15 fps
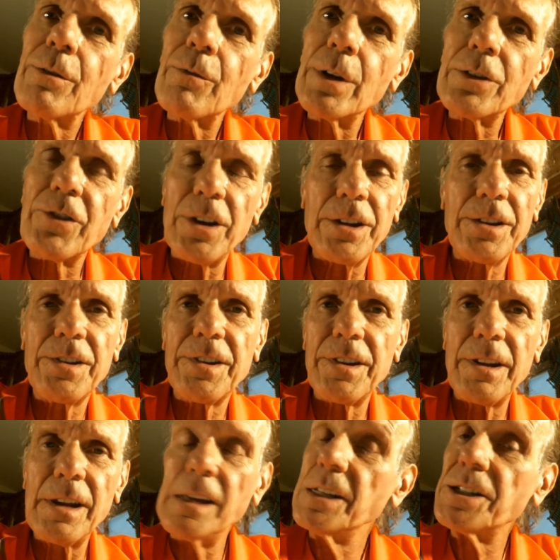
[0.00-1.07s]
which is
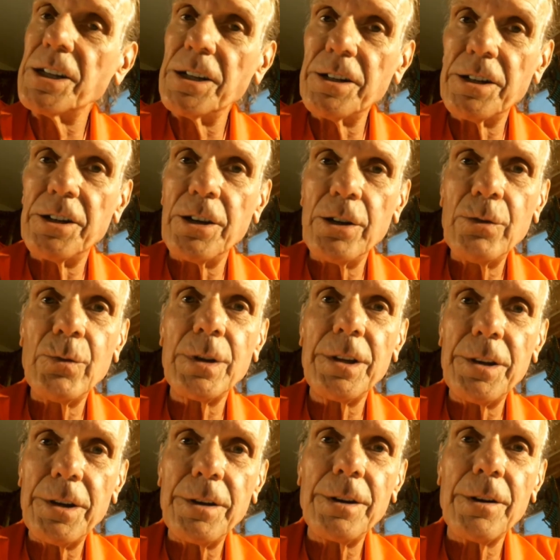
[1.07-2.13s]
easy to do when
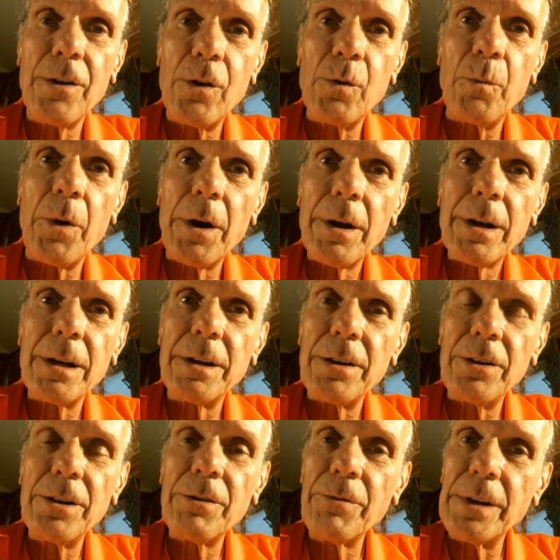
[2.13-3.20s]
you do your homework and
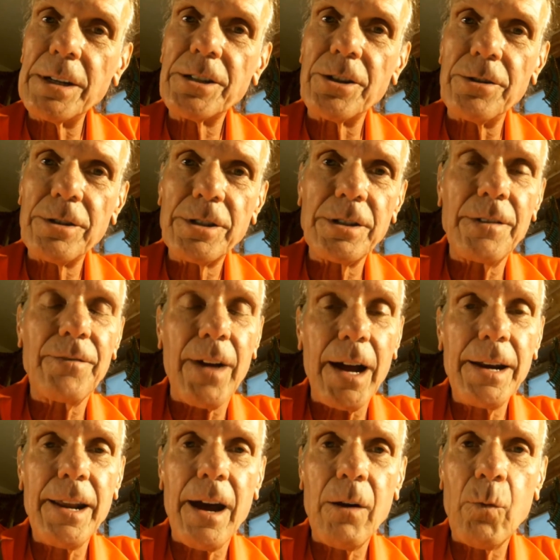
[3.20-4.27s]
do your research and
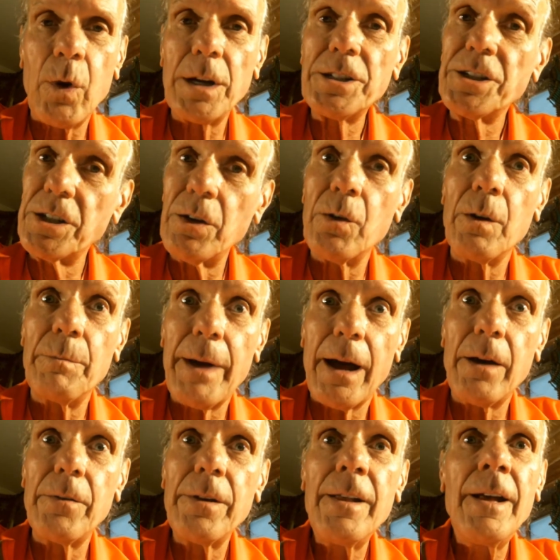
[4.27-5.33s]
find out what's so
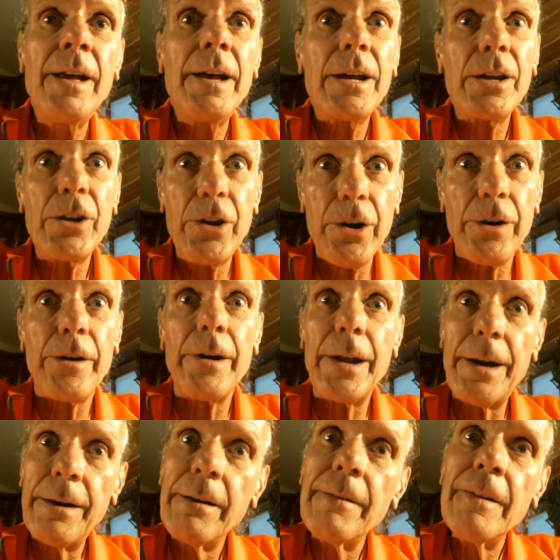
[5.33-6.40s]
about
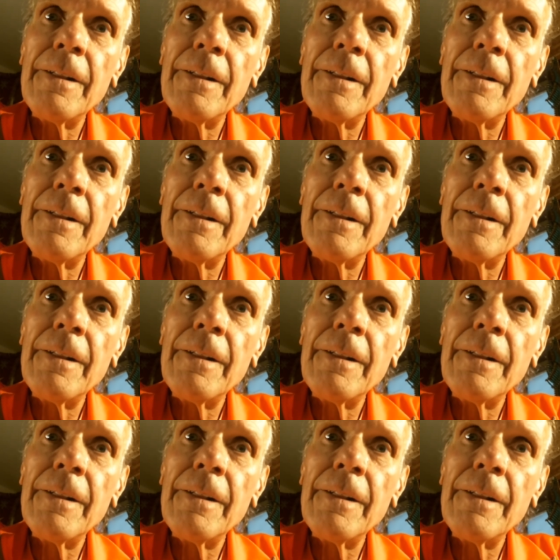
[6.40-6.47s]
urine